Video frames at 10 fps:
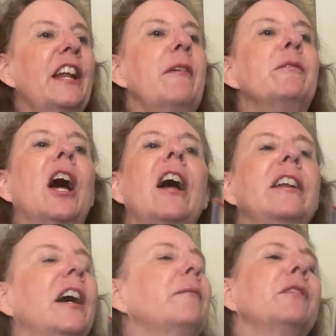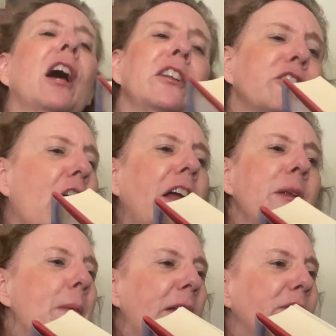And I'm not trying
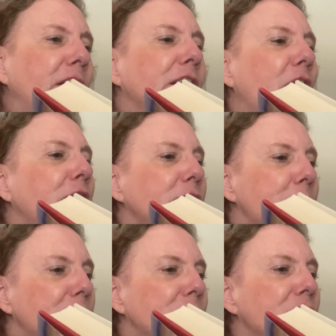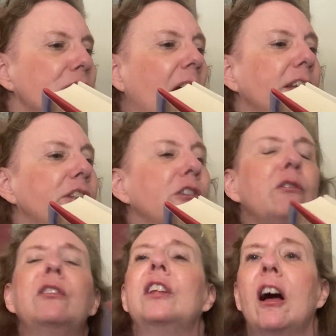to make fun of cozy mysteries. I do
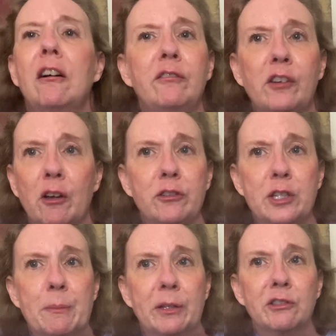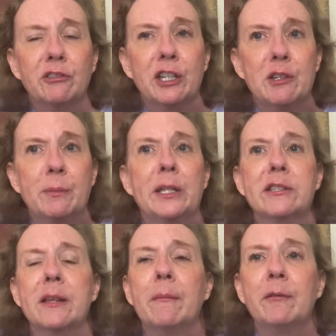love cozy mysteries, but
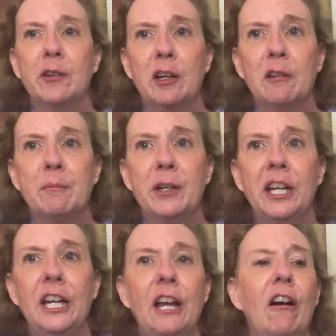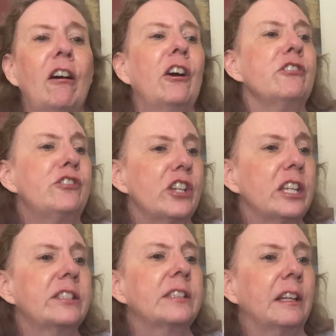some of them are
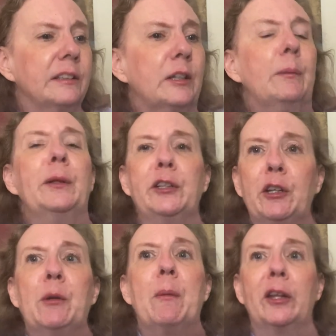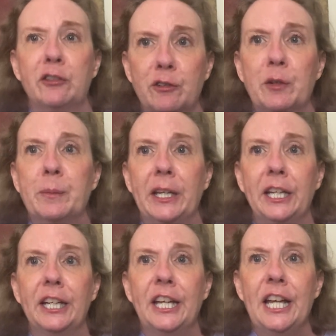just a little bit too much for
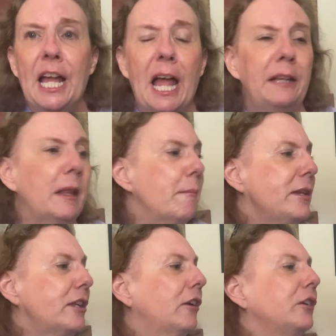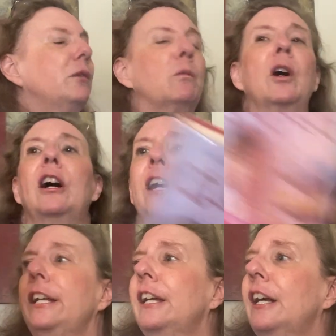me. And let me tell you
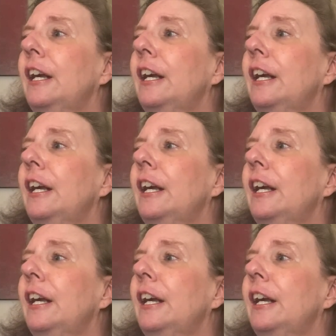why.